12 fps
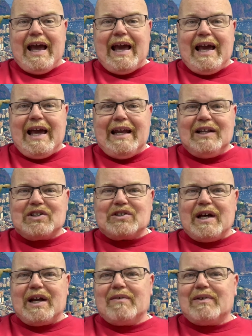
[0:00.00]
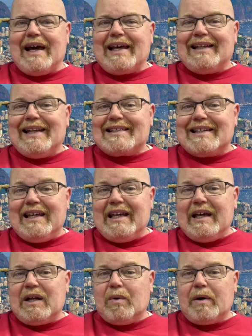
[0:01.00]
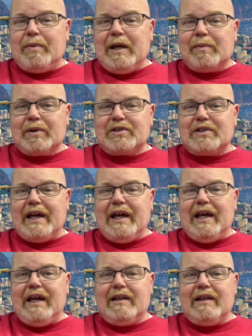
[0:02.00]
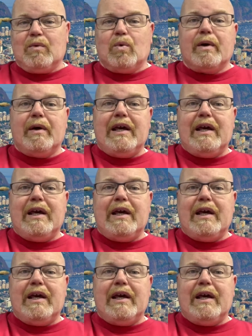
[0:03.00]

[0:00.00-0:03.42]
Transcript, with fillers: And instead of like listening into what people are saying and then want